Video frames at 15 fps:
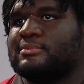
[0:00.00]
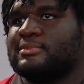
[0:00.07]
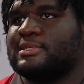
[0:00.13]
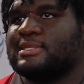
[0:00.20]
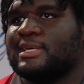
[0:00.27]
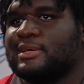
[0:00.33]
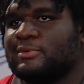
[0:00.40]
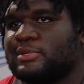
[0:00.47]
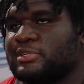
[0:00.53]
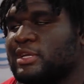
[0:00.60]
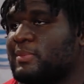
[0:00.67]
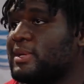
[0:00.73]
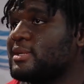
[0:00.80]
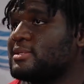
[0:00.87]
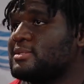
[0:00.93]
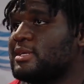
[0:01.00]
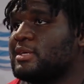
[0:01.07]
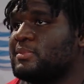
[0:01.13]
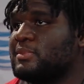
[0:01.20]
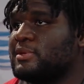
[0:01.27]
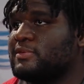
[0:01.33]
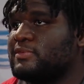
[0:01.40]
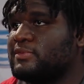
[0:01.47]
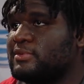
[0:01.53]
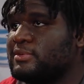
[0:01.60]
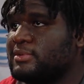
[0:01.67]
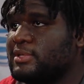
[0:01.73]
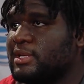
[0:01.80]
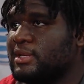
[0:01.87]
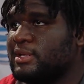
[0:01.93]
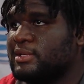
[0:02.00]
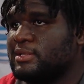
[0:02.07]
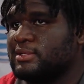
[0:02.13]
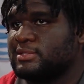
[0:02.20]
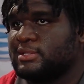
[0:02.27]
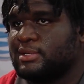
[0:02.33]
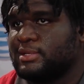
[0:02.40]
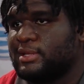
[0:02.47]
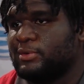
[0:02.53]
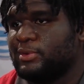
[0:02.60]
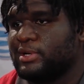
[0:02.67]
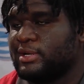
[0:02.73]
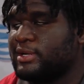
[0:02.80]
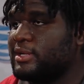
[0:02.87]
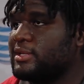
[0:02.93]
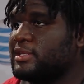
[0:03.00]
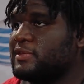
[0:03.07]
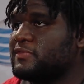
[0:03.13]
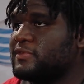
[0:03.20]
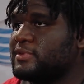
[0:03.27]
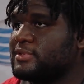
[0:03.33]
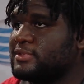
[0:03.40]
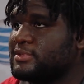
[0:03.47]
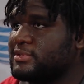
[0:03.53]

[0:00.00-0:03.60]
it's like we're trying to make a statement so that we're a good defense.